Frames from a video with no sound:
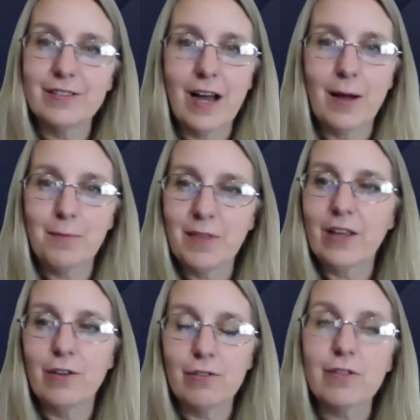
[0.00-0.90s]
Tom,
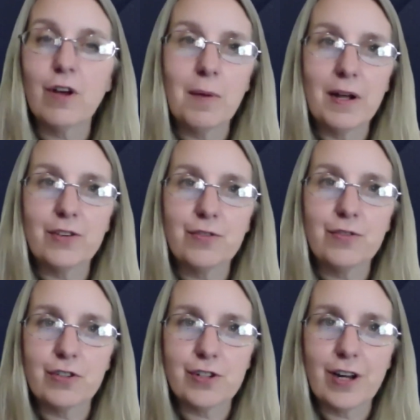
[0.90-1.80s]
thank you so much
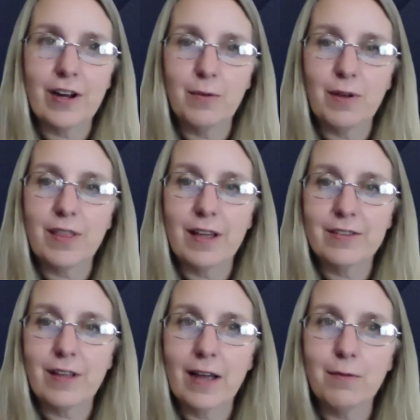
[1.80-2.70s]
for sharing with
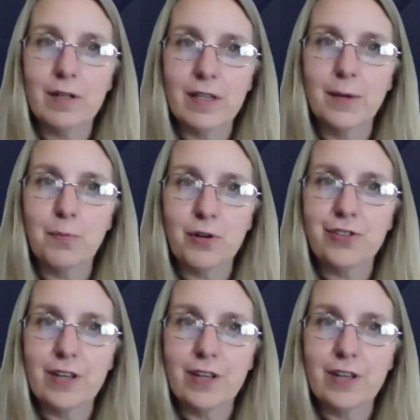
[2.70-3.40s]
us. I really appreciate it.